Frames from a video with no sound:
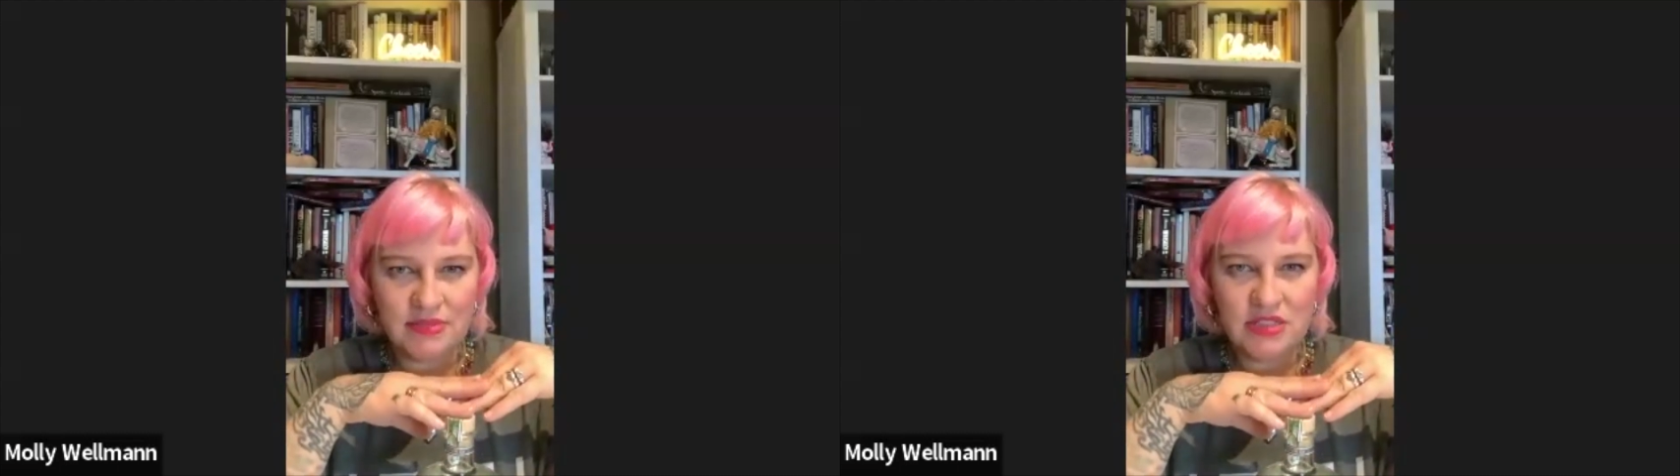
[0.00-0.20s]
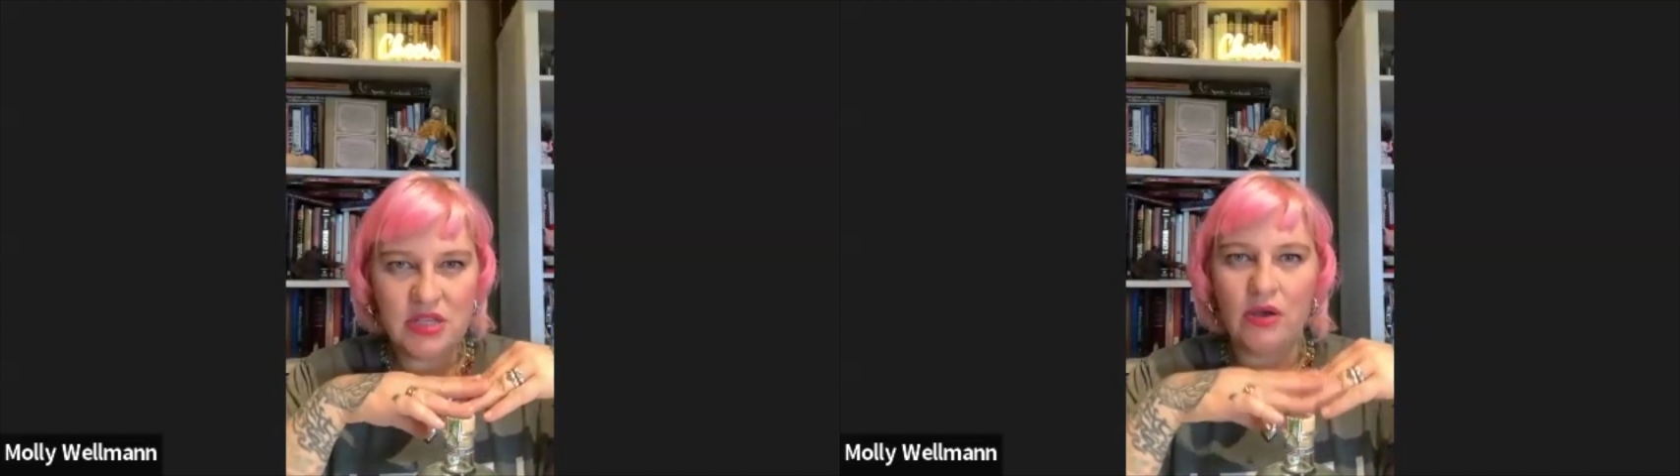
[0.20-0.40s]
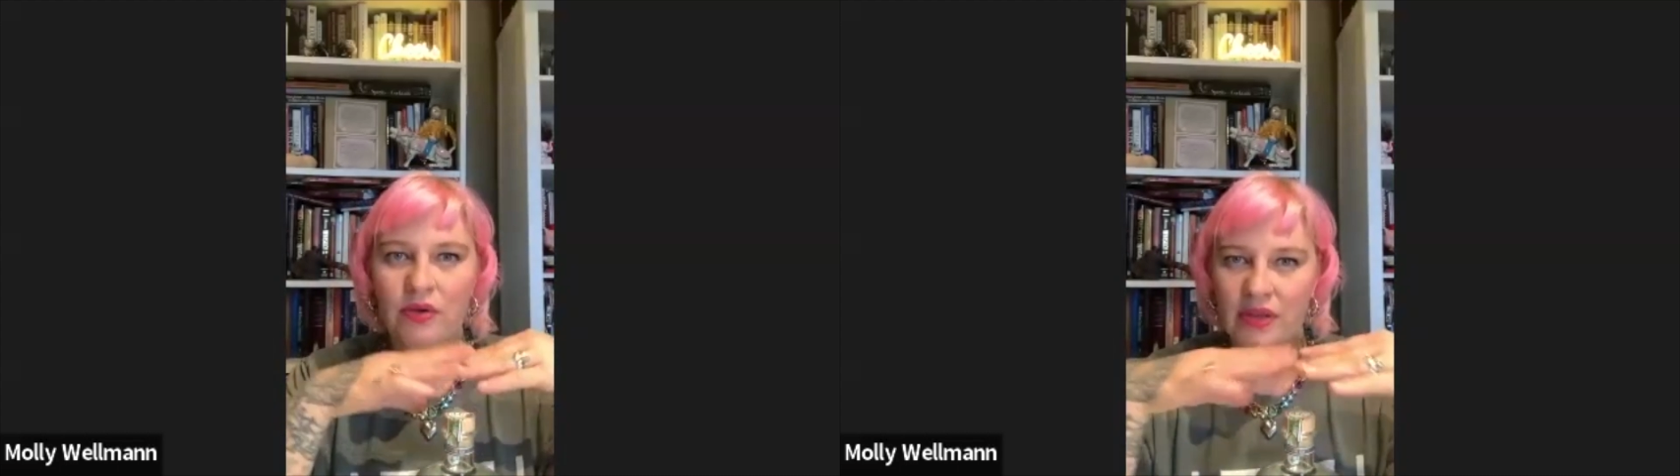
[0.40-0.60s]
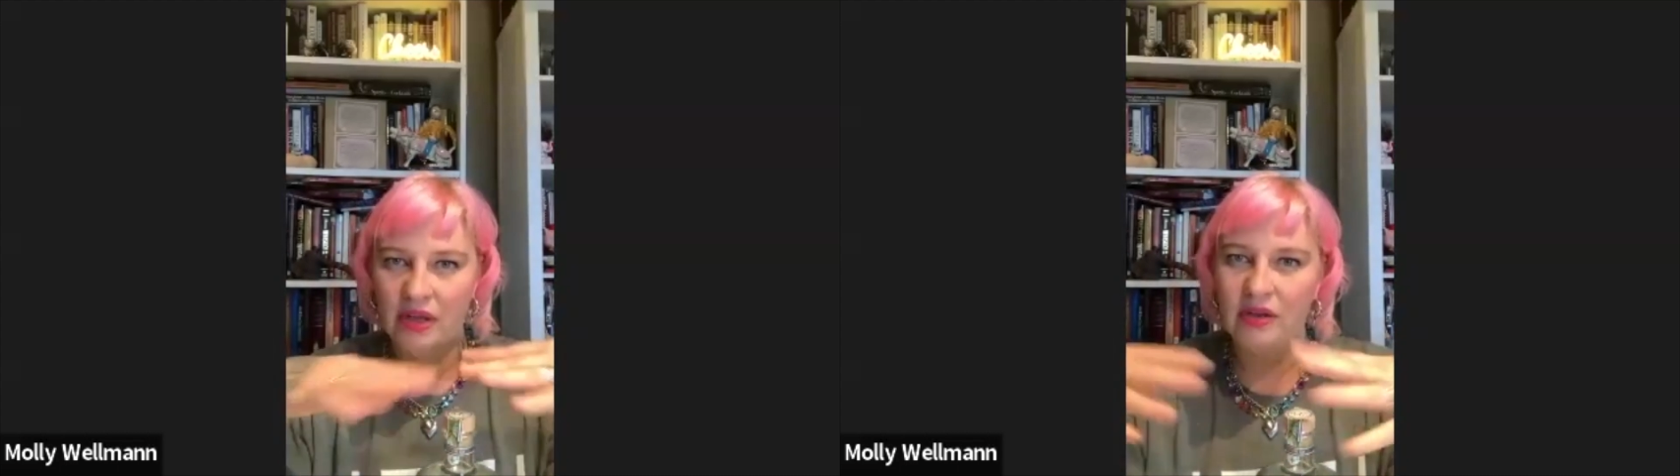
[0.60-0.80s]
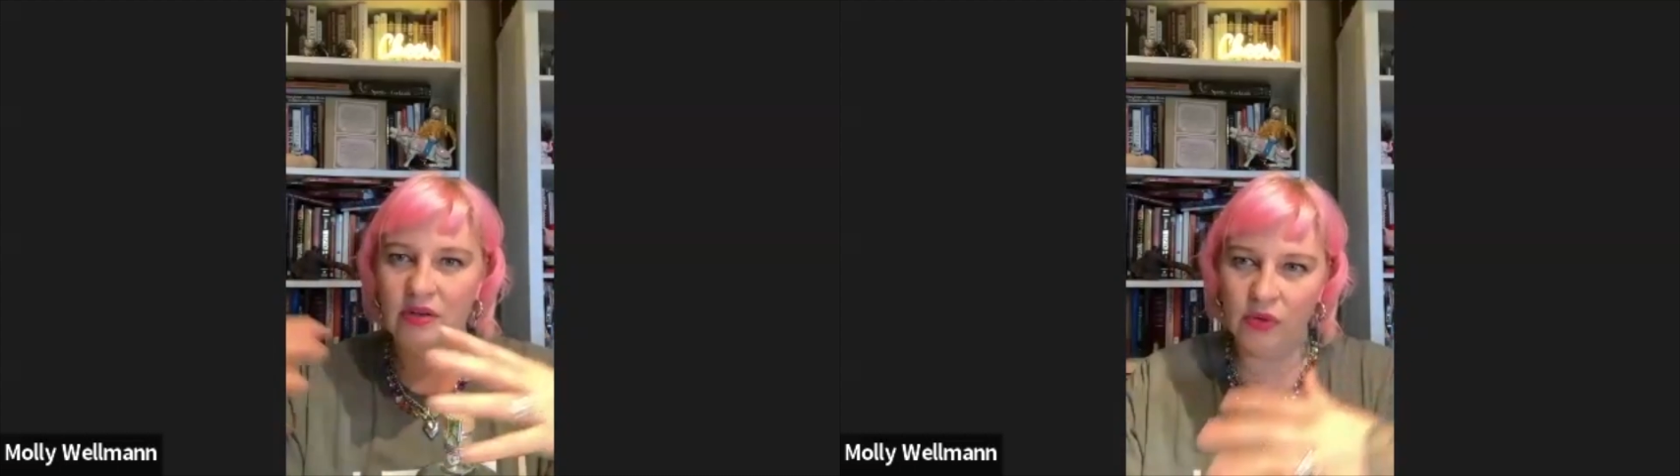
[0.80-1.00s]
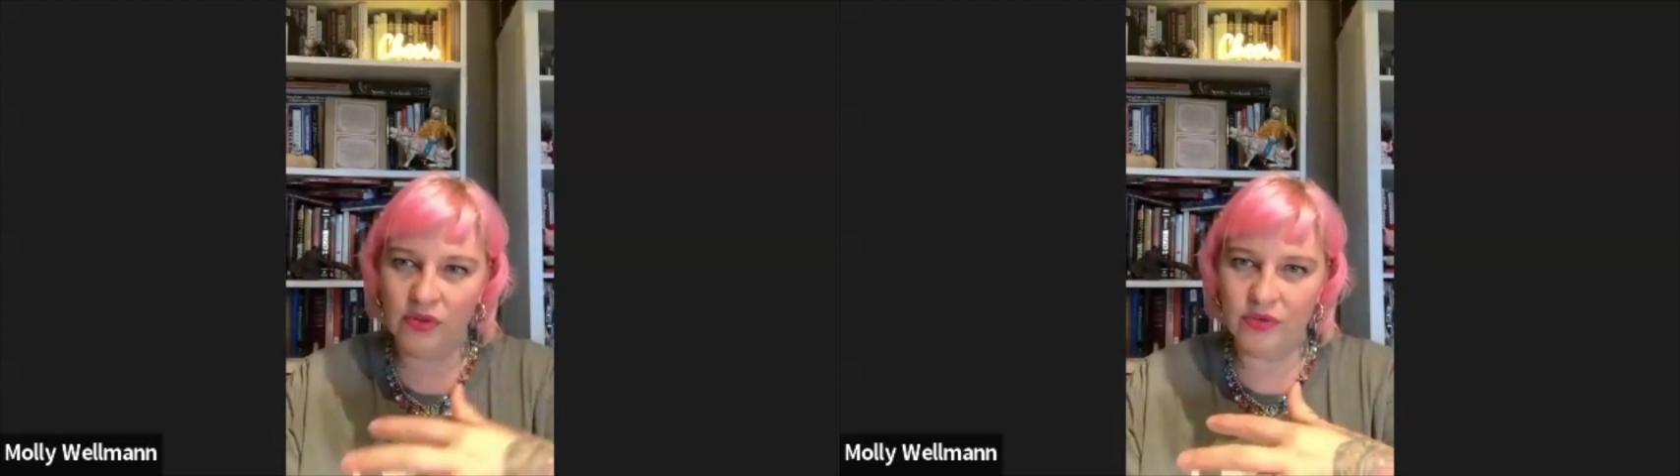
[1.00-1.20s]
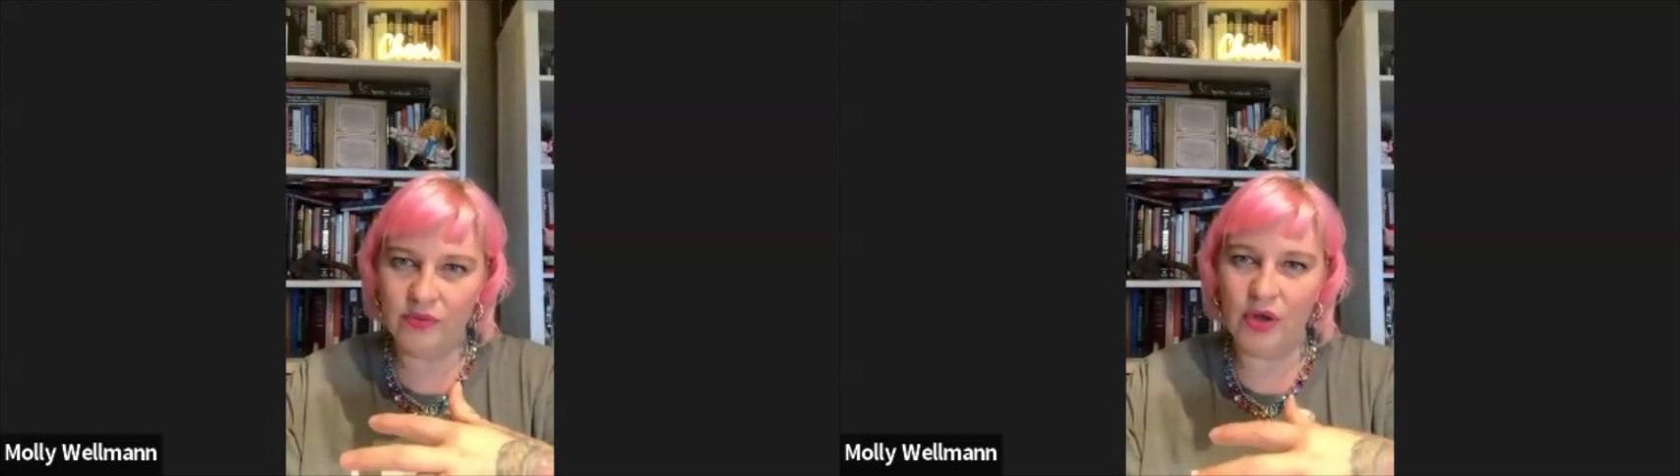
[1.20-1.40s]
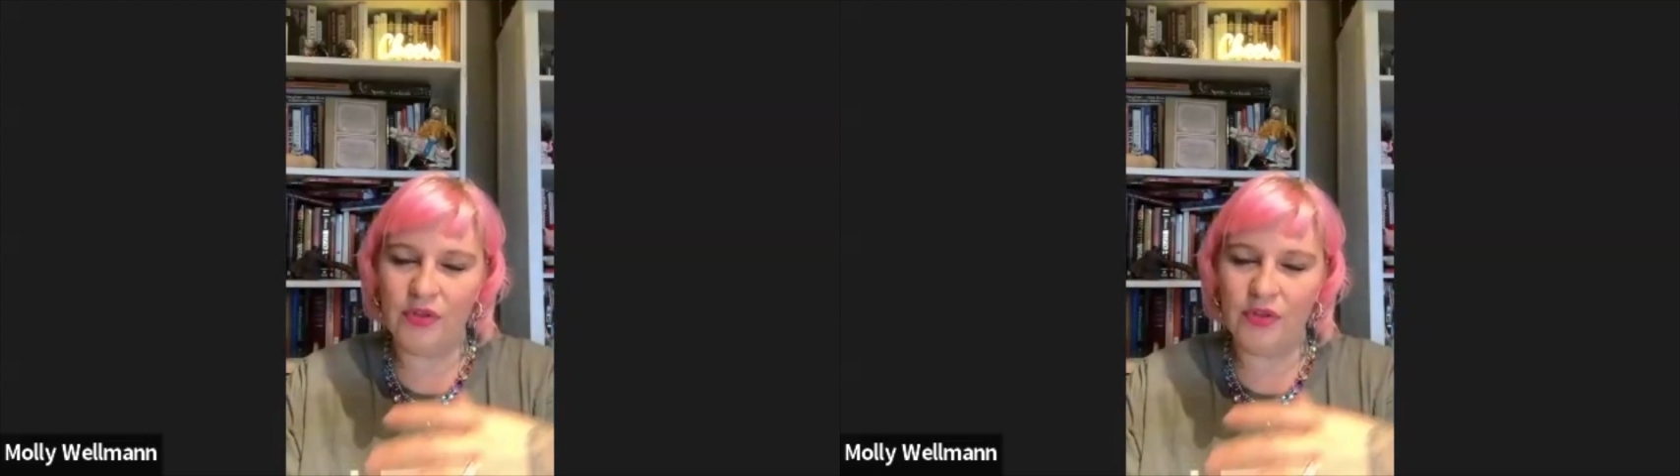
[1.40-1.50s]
So they're a Northern Row.